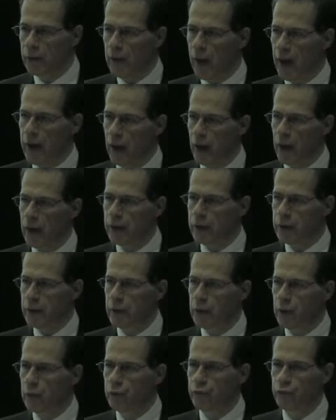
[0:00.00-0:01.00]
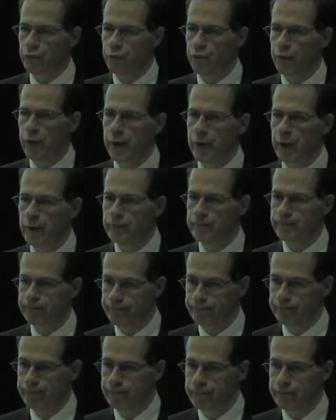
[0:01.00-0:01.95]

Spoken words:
and that idea was freedom.